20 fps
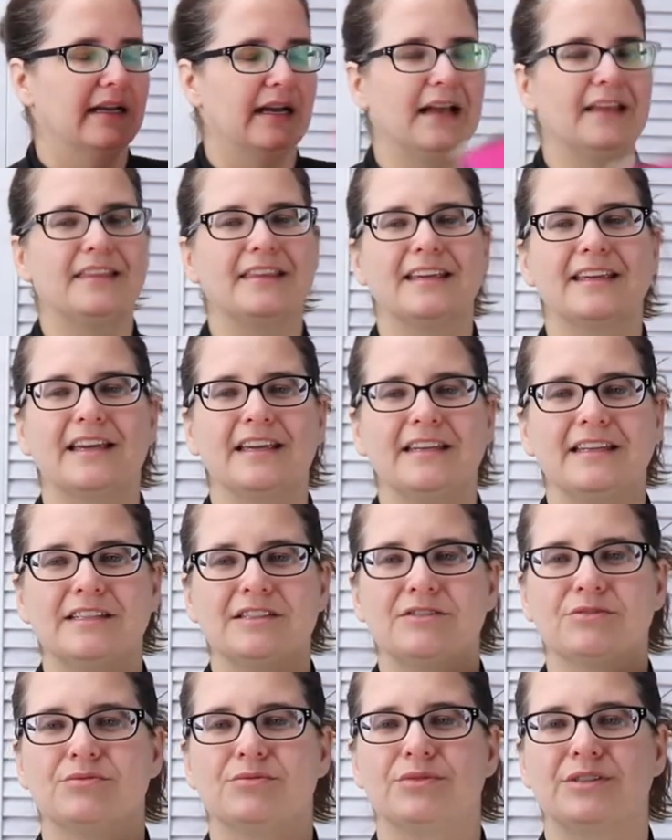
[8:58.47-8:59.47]
I think I need
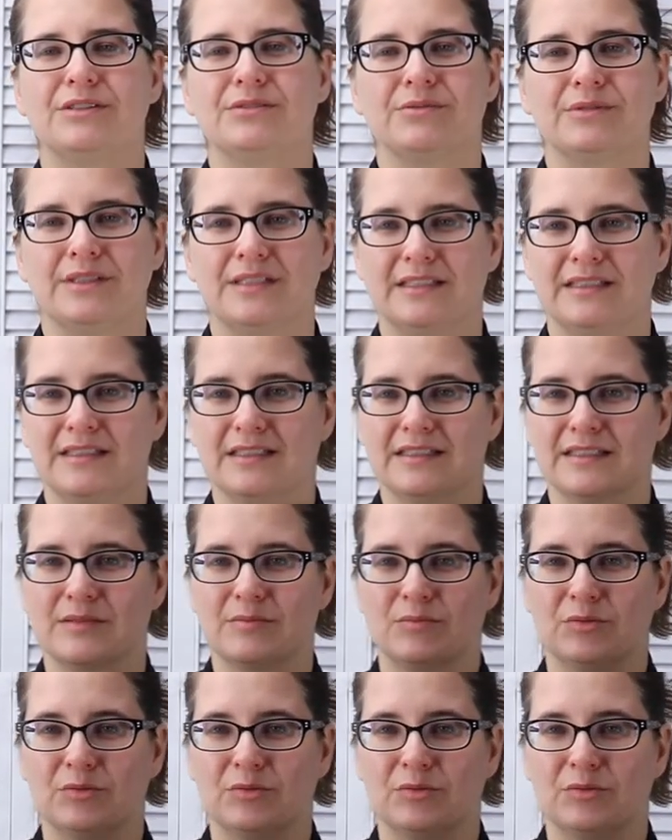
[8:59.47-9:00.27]
to reread this